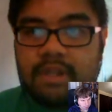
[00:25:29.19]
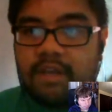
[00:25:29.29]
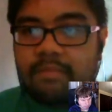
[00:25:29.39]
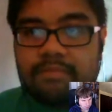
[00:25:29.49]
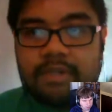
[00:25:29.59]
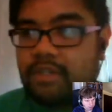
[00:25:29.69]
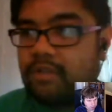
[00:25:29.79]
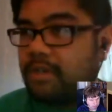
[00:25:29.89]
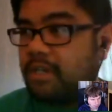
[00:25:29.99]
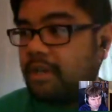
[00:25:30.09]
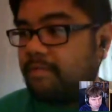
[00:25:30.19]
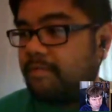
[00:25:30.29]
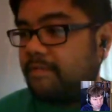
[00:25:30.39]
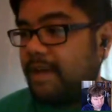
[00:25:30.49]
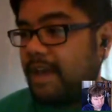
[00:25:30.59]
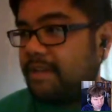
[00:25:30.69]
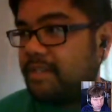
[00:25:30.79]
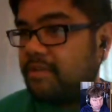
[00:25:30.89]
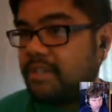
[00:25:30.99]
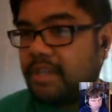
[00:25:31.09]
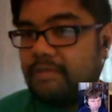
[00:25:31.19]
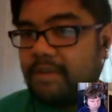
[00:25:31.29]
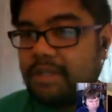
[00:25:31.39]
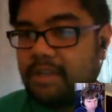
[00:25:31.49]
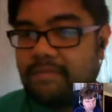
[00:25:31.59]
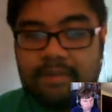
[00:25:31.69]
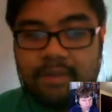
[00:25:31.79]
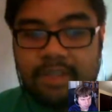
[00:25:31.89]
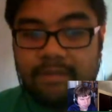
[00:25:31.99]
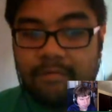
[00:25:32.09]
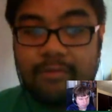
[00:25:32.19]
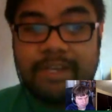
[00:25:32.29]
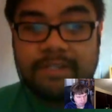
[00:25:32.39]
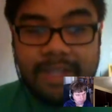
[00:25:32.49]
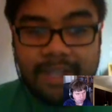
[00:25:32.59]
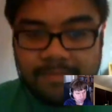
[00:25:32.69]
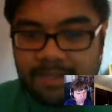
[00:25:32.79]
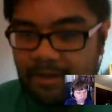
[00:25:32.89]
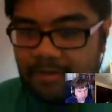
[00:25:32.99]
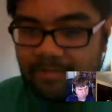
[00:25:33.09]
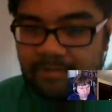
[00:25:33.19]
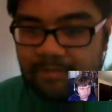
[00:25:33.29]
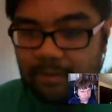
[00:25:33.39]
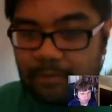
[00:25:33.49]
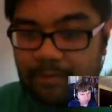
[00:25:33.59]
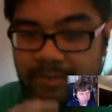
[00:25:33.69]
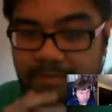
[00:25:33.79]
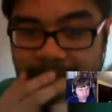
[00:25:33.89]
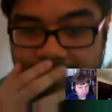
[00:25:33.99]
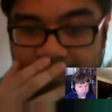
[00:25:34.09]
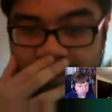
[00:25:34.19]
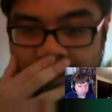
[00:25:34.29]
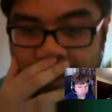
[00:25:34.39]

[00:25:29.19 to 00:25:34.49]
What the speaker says: I've been playing too much like fantasy or sci-fi stuff. I have to think of real names now for real people.